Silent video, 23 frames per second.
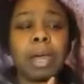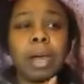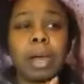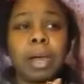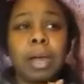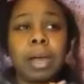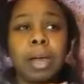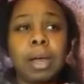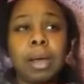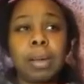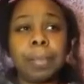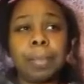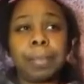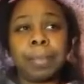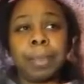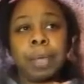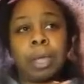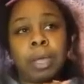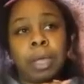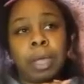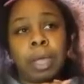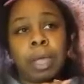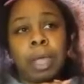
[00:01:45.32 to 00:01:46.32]
And
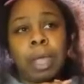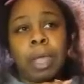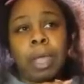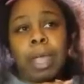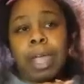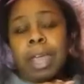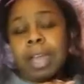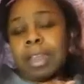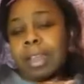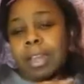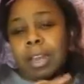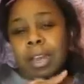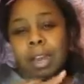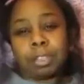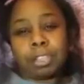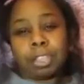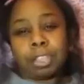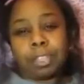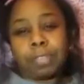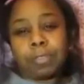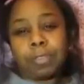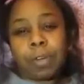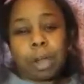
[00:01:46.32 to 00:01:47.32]
then I'll
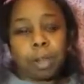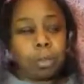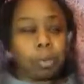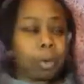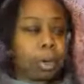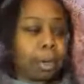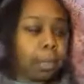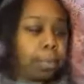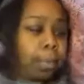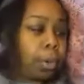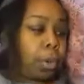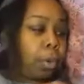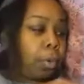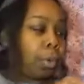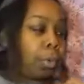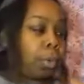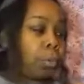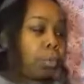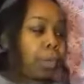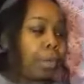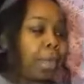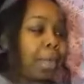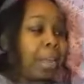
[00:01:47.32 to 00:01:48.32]
just follow up
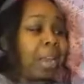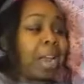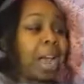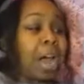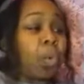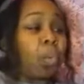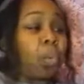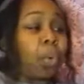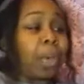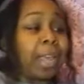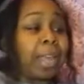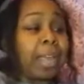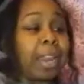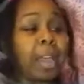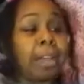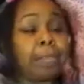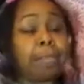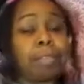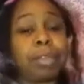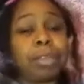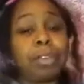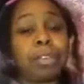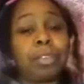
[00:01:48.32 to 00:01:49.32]
with Win. Win
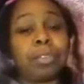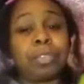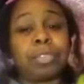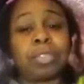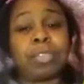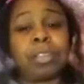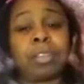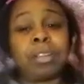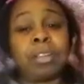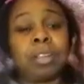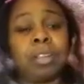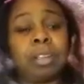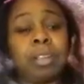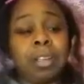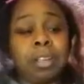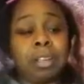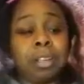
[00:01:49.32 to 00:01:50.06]
I've been using,